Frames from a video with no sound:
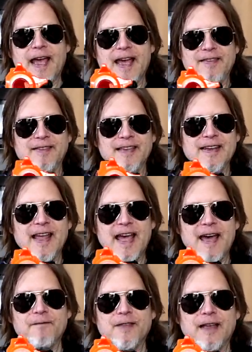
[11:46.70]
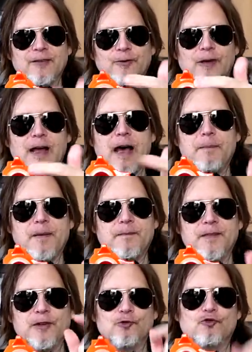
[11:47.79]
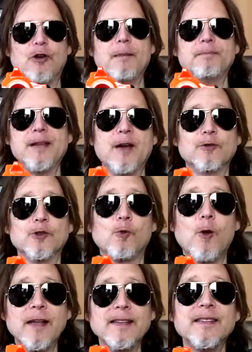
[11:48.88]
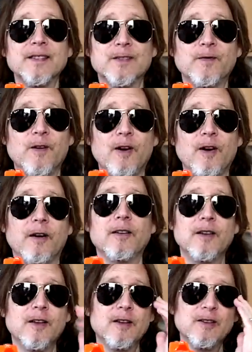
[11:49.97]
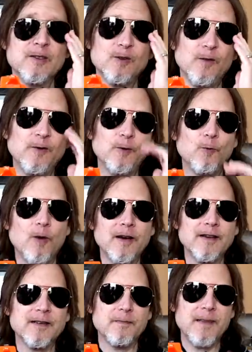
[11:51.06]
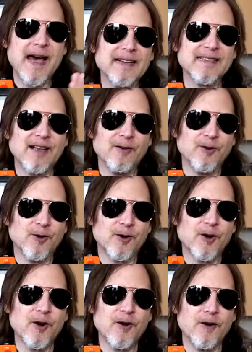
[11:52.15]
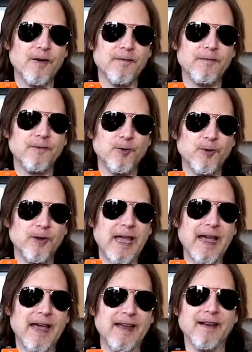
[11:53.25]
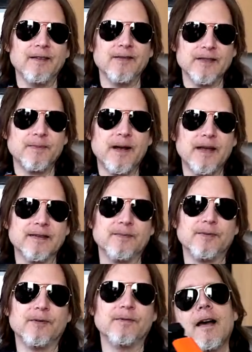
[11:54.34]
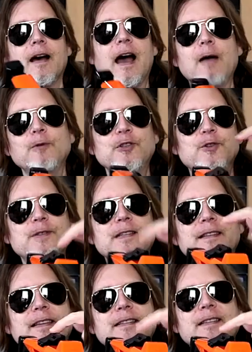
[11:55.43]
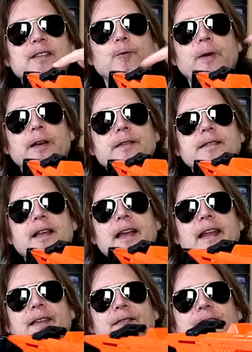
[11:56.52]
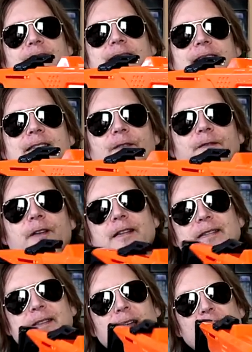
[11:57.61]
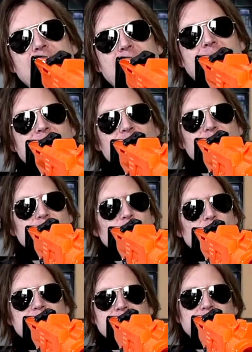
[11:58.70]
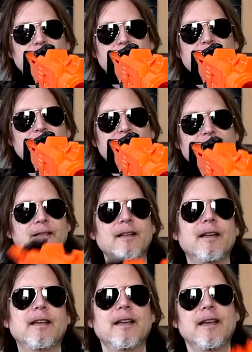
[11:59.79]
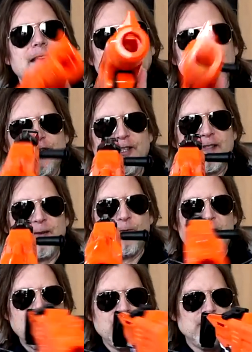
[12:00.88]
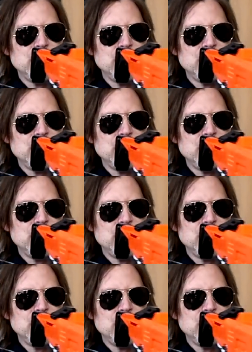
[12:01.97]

and then have that little hop-up thing drop down twice as far. So if you wanted to max out your curve, you can, if it's possible. I was using this as a rear sight and this as a front sight, and it was working fine. It's just that when I would